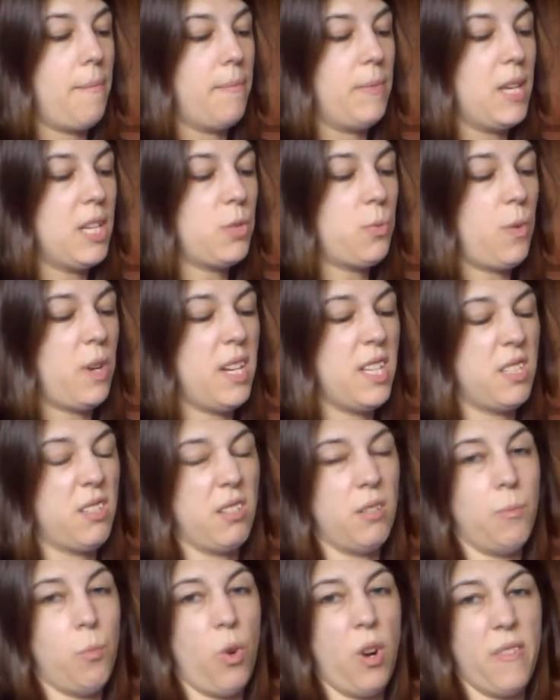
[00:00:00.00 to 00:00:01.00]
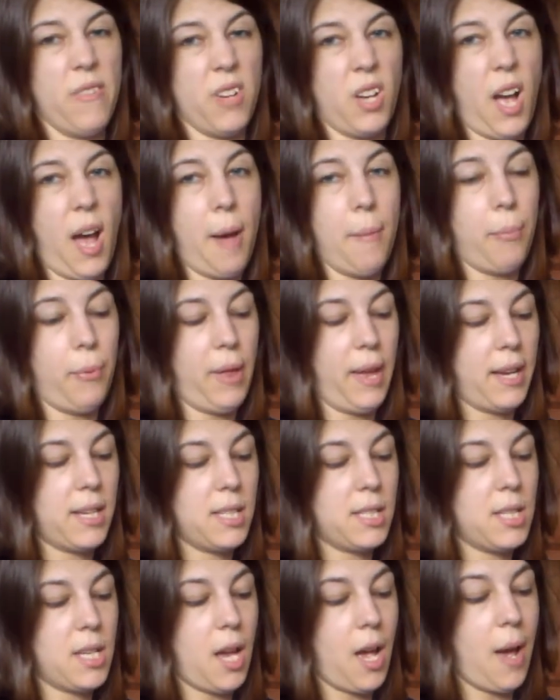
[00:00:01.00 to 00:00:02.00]
This one is more of a
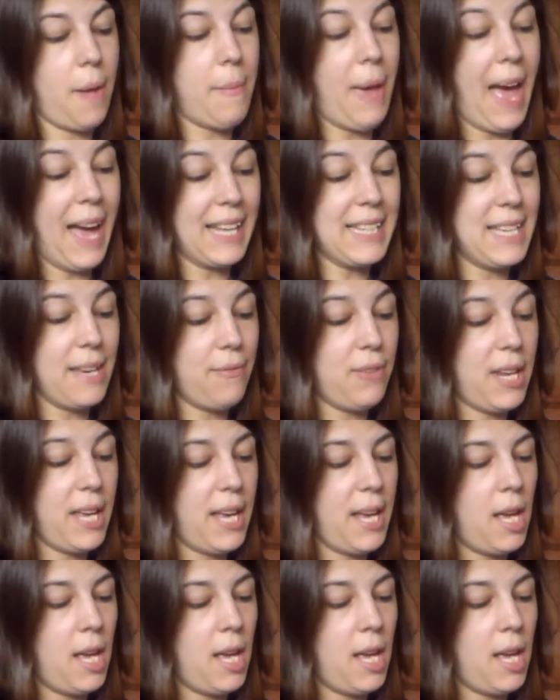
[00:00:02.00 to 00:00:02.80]
complex activity,